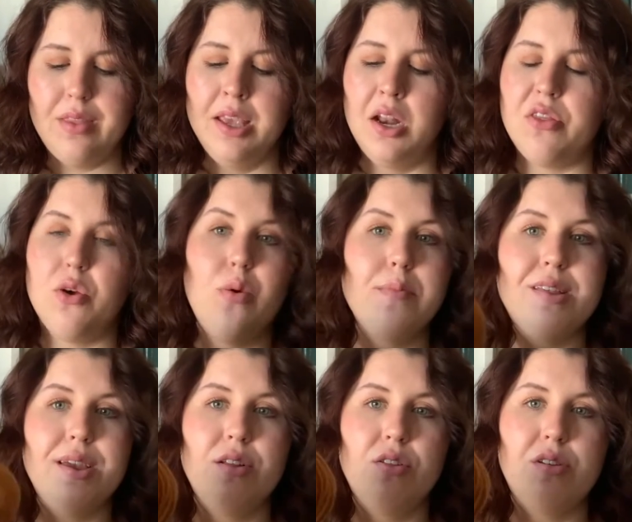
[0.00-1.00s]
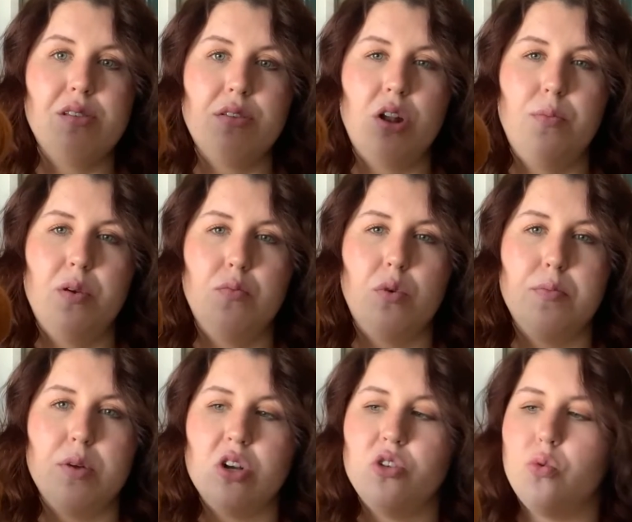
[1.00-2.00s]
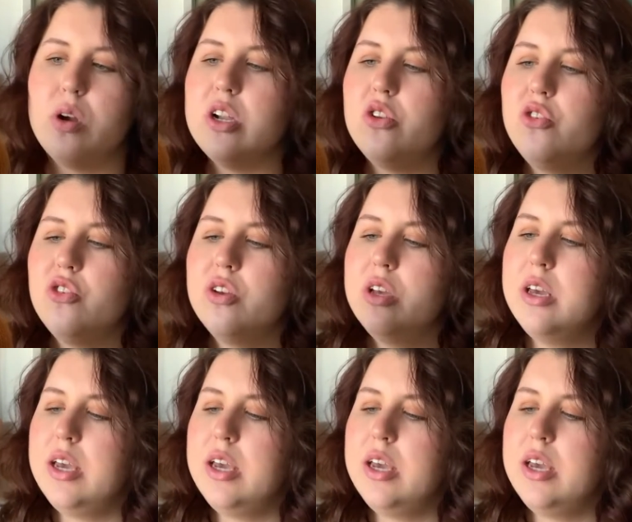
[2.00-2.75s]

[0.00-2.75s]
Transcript: and on the website it looks a little bit more burnt orange.